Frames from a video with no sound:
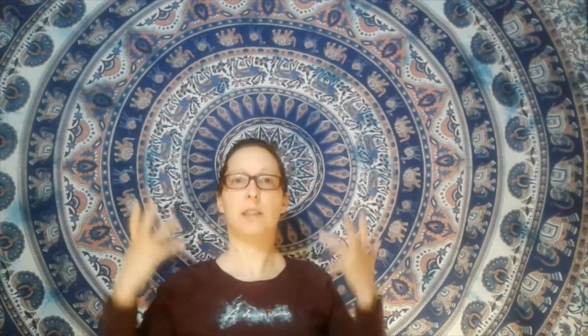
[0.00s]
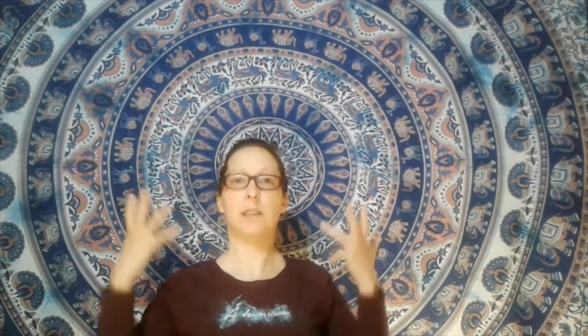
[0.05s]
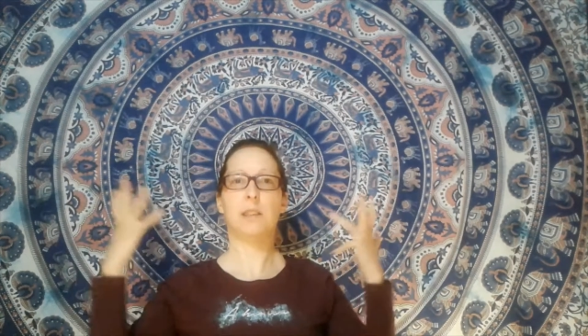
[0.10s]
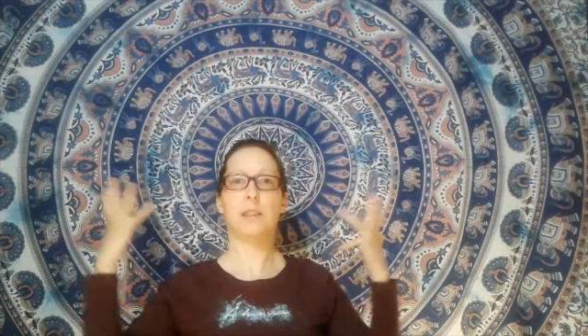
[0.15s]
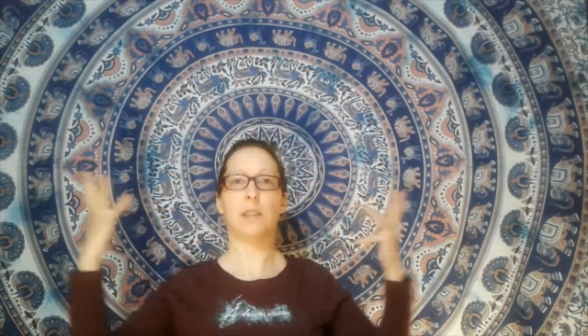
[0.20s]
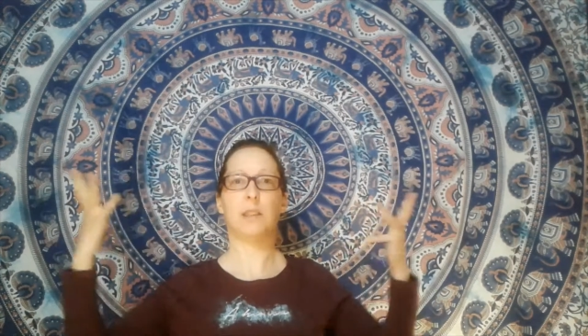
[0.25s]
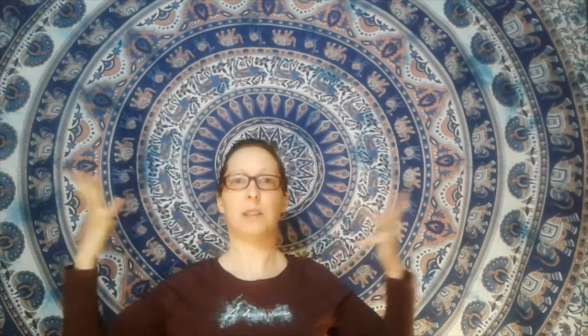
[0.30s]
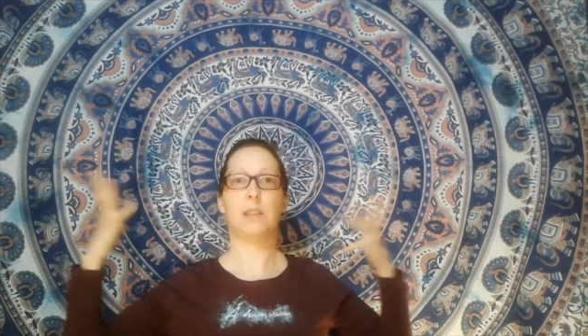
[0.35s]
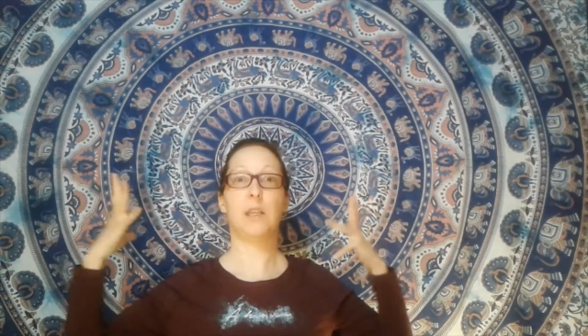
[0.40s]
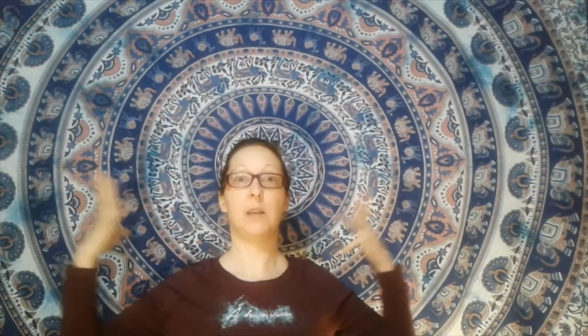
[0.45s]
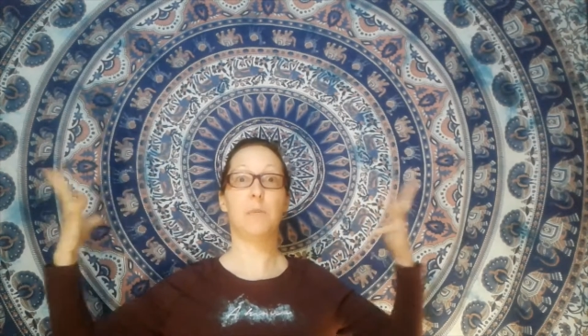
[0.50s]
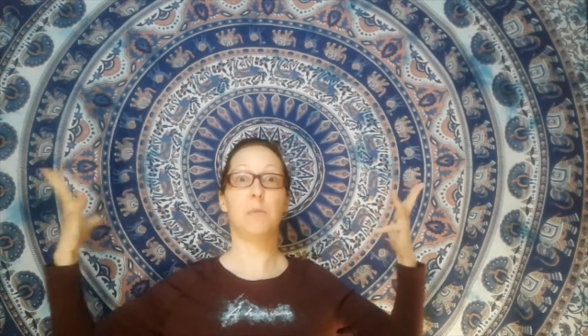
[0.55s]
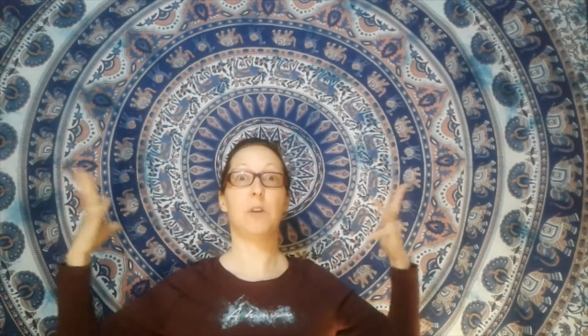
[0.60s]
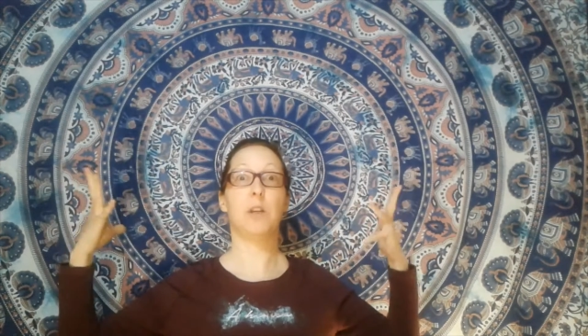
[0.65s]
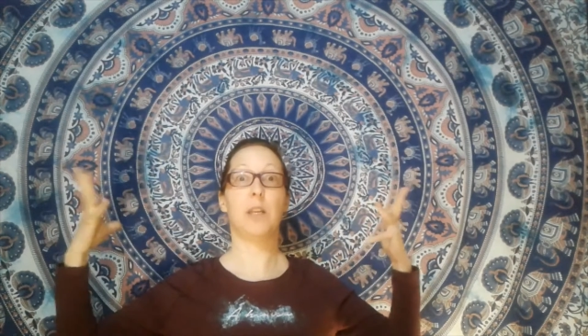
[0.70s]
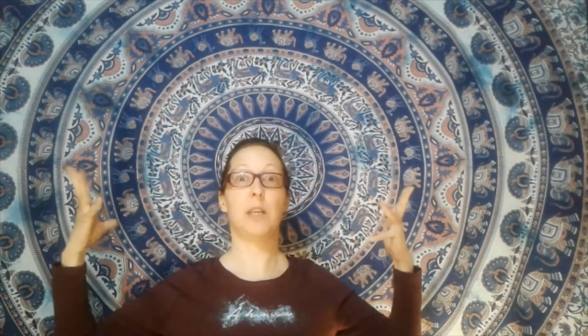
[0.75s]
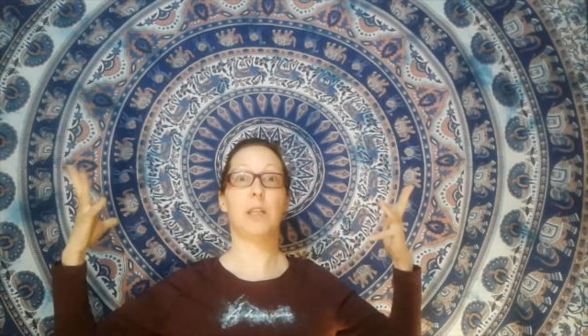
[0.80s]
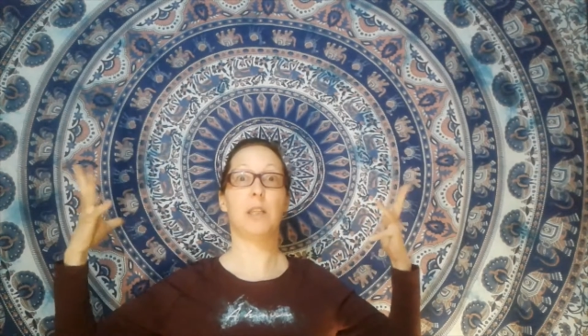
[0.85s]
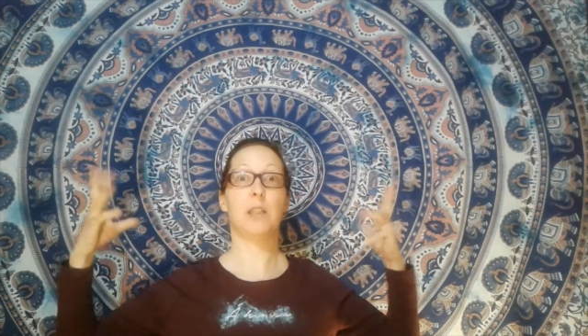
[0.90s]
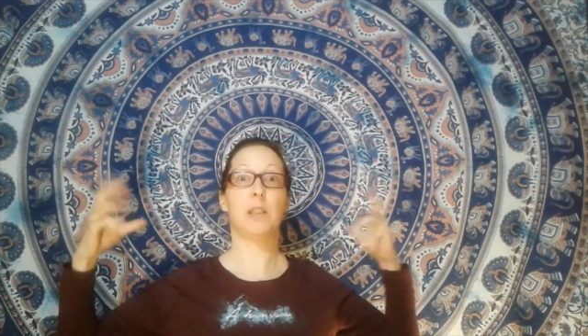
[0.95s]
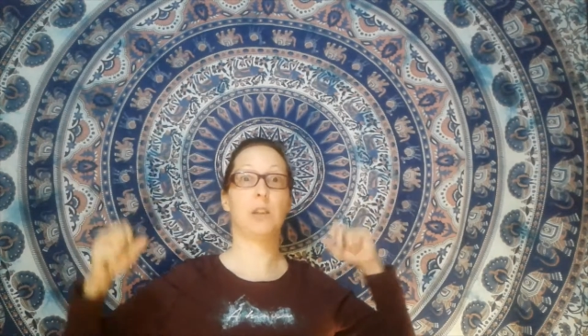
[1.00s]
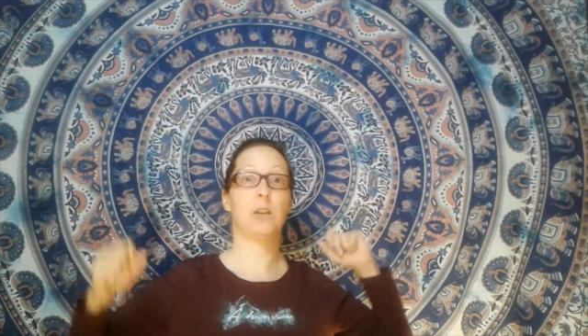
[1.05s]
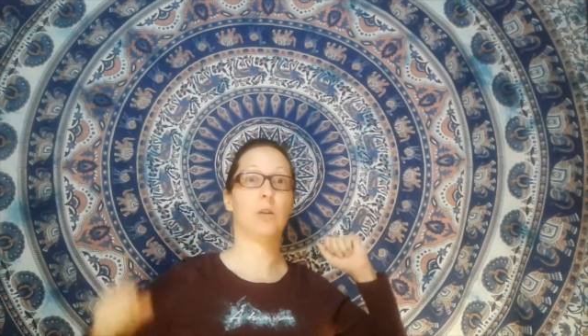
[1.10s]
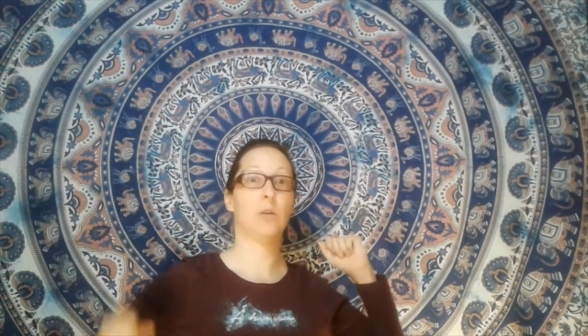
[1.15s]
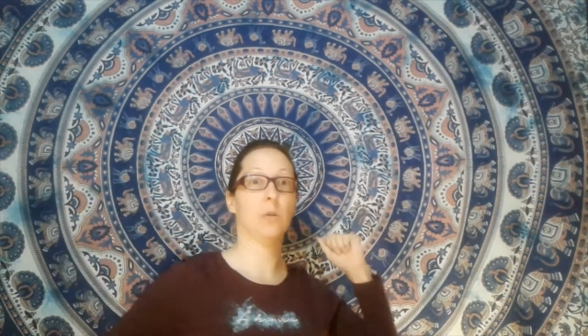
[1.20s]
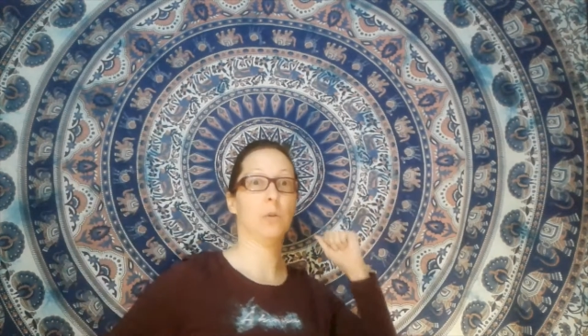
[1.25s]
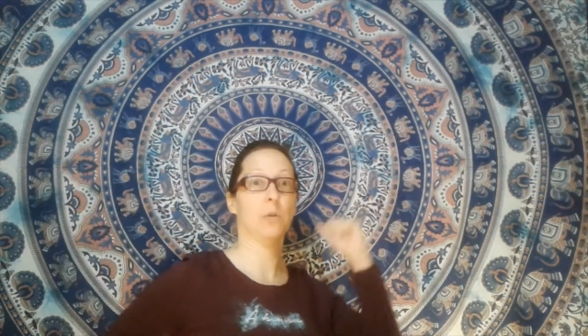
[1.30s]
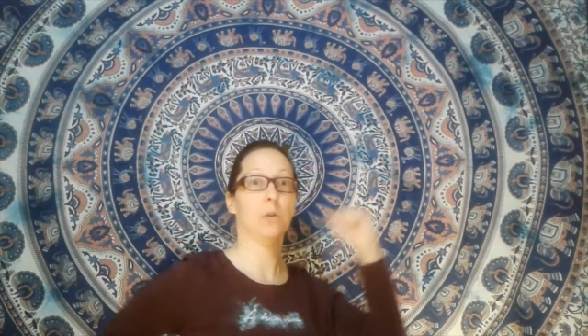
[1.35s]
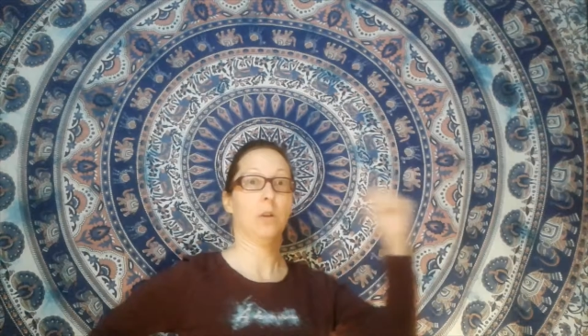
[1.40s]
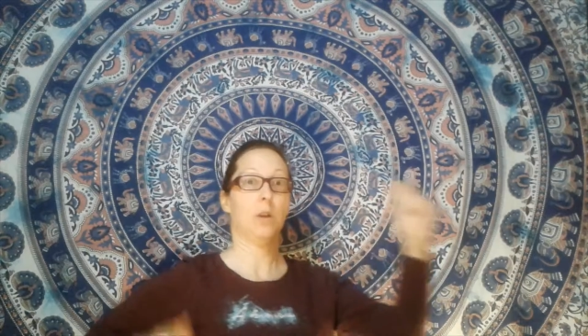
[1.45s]
It stimulates
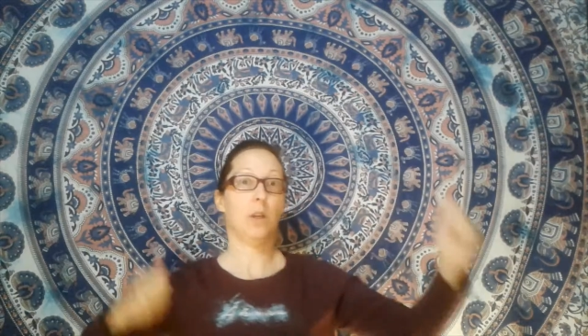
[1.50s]
you,